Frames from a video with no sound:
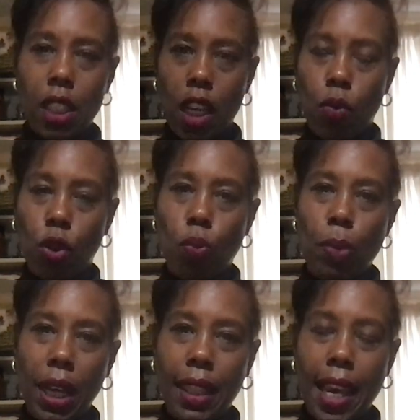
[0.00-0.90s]
it will
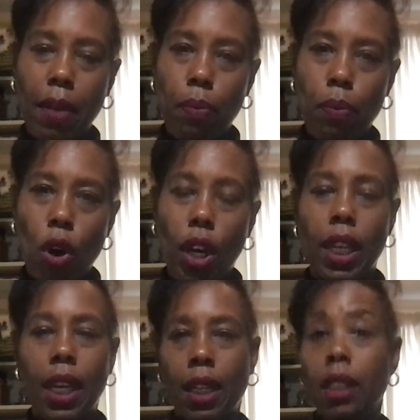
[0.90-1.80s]
make that
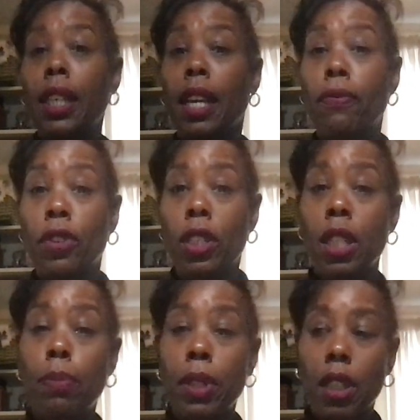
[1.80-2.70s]
marking, say for example,